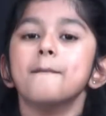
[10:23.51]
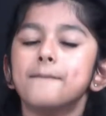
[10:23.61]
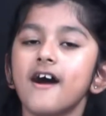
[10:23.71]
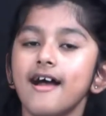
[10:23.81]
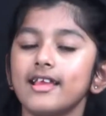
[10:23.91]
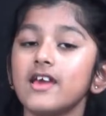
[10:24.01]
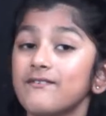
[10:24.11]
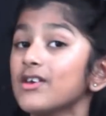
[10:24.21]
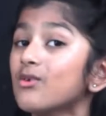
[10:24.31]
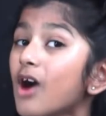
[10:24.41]
But
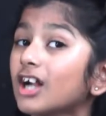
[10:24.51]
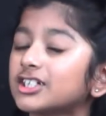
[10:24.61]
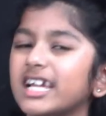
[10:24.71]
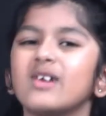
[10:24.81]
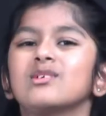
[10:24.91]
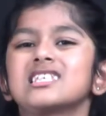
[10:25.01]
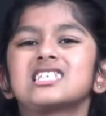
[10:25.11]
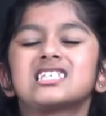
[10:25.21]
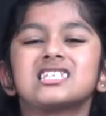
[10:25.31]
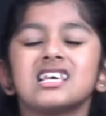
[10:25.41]
if you wash it with
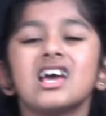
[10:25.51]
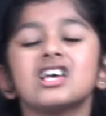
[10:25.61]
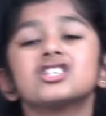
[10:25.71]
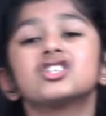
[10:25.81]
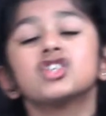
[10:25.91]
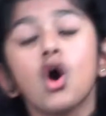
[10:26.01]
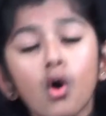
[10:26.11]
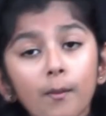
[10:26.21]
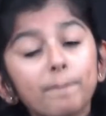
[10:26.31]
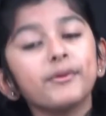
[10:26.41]

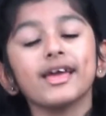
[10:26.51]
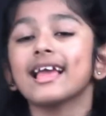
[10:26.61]
soap